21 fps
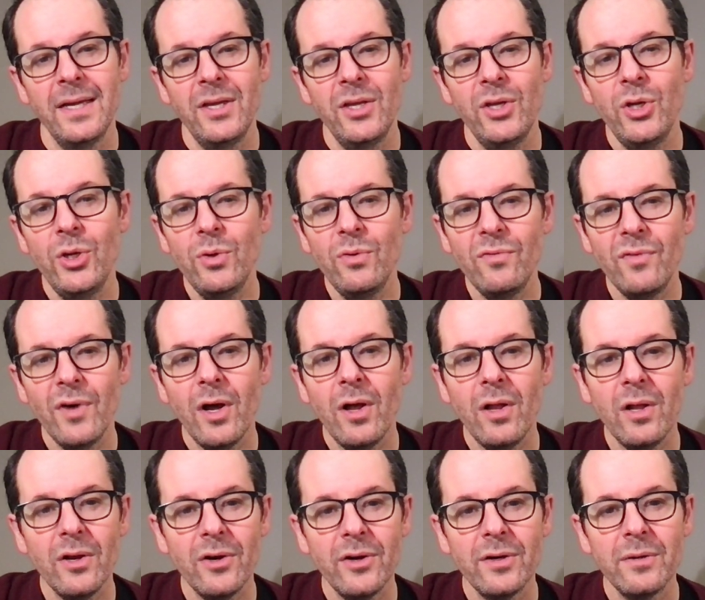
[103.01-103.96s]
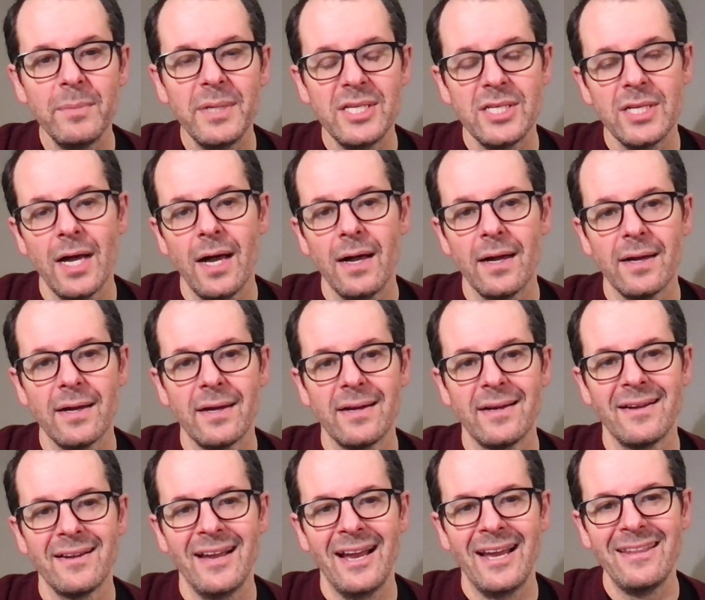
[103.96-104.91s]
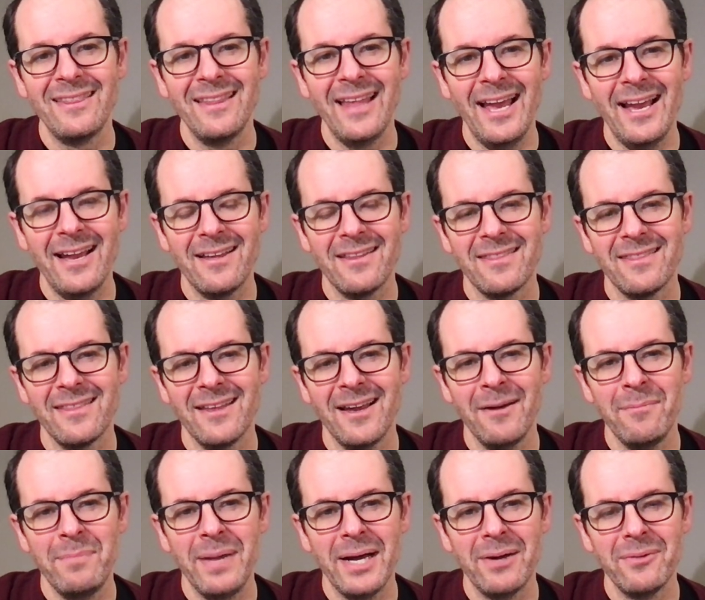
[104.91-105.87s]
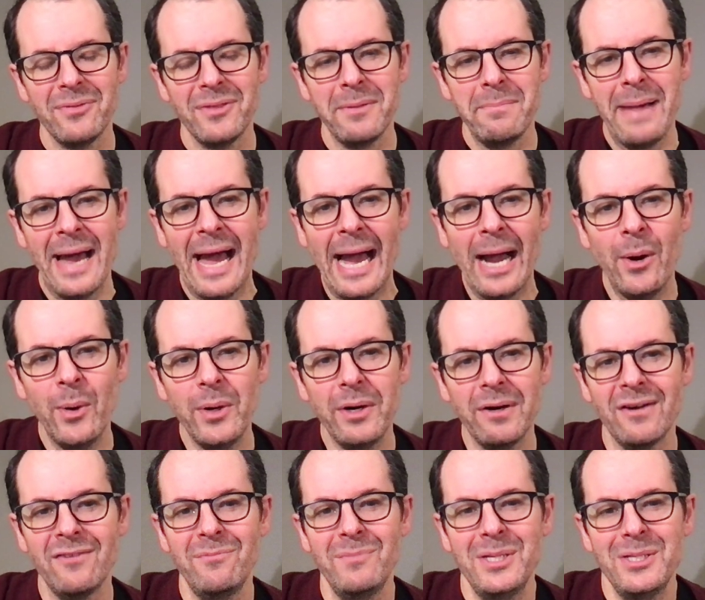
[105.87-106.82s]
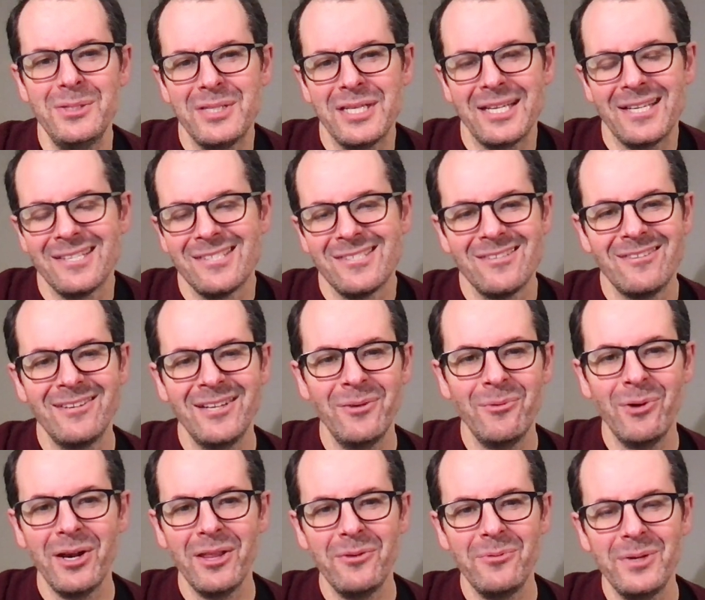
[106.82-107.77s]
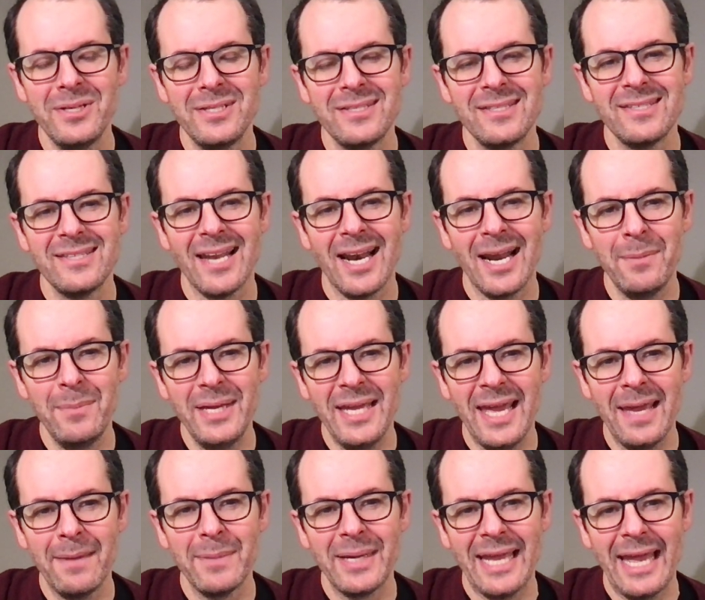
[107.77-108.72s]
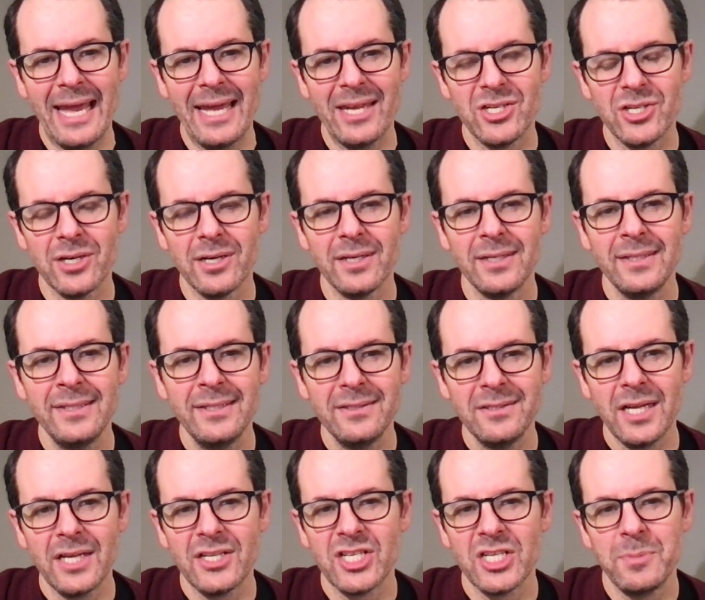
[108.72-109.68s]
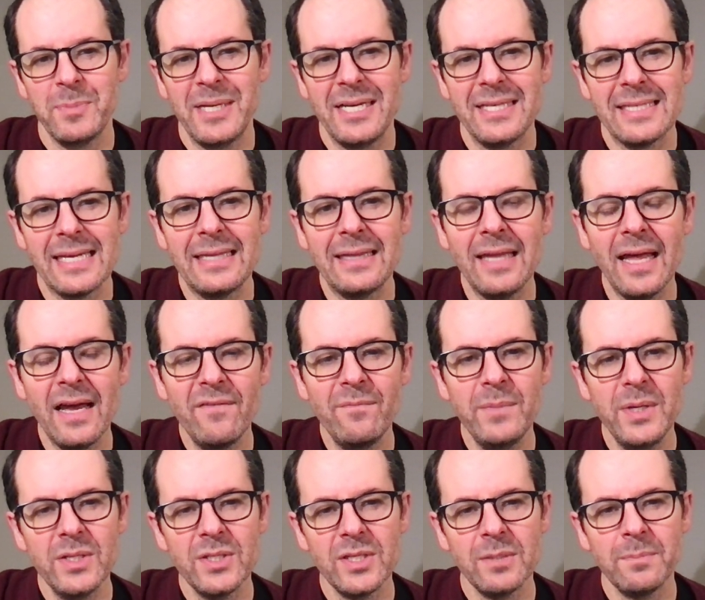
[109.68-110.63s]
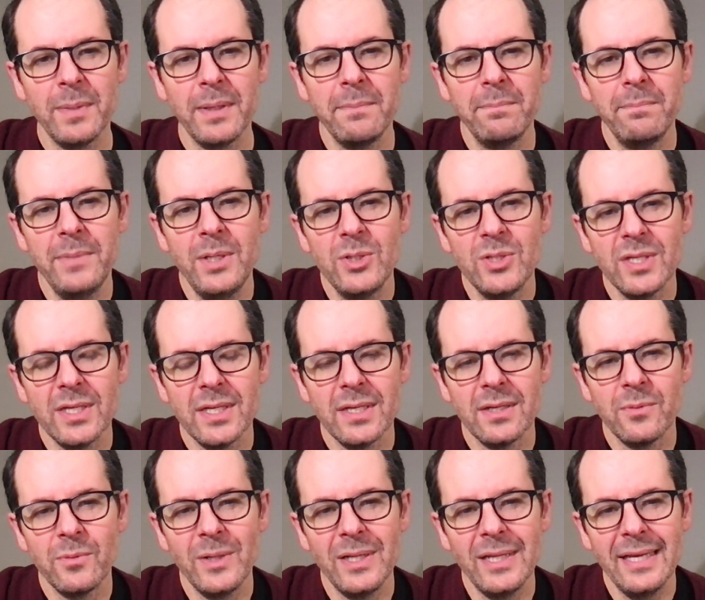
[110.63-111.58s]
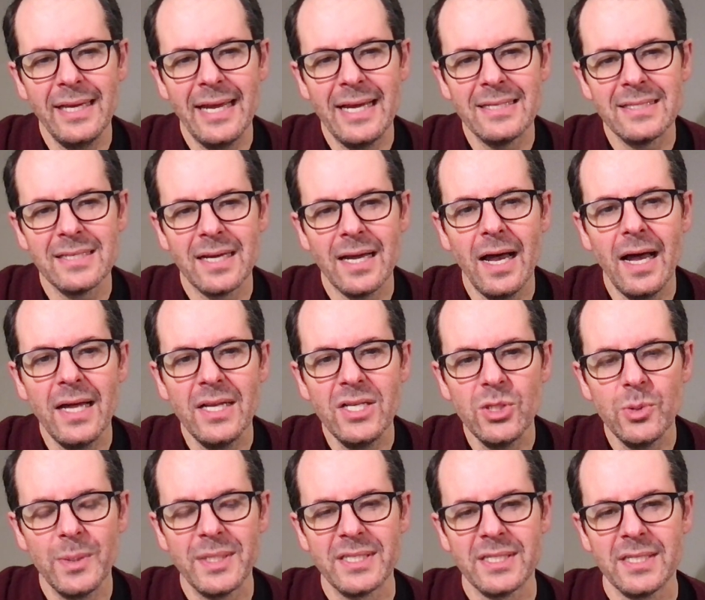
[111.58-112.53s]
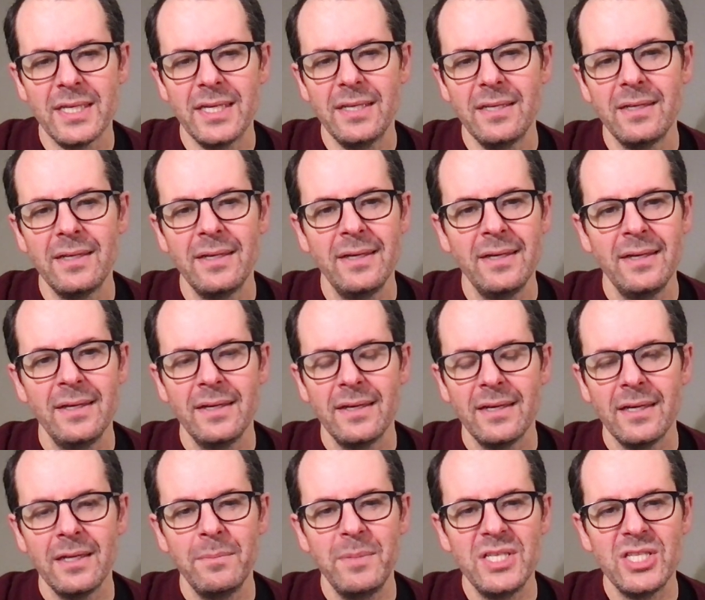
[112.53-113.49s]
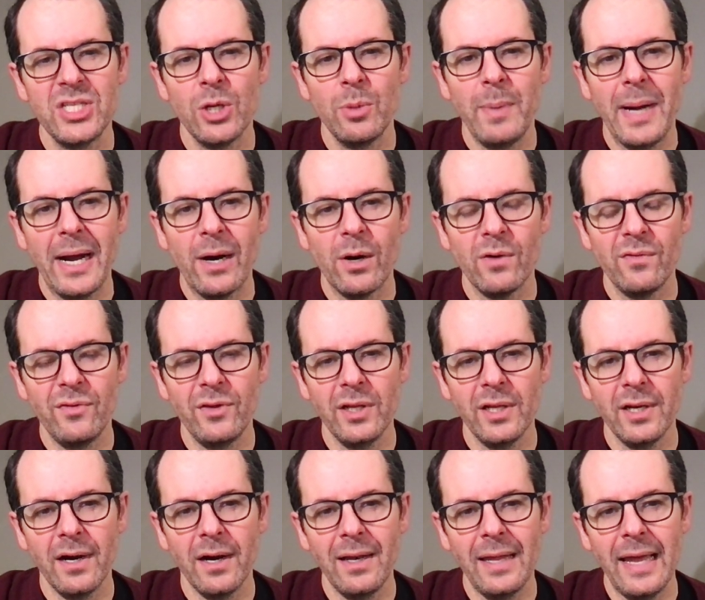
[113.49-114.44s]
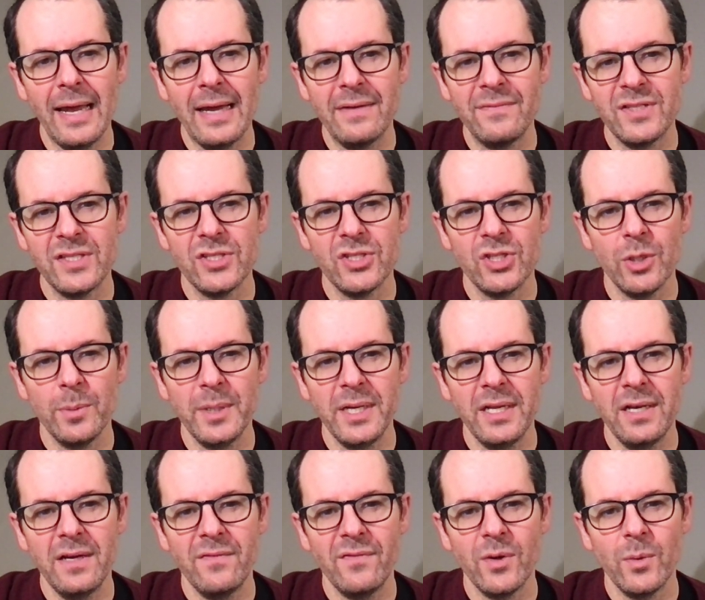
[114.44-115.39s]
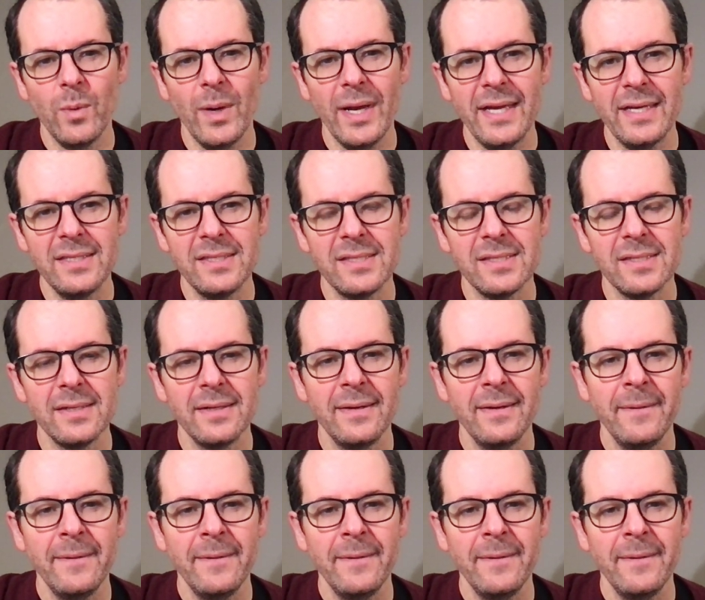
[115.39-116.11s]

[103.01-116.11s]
You've all heard me talk at length about the power of music. It's certainly one of the reasons that I became a cantor, not just because I love music, but music really as a conduit can can be so powerful in our lives in so many different ways.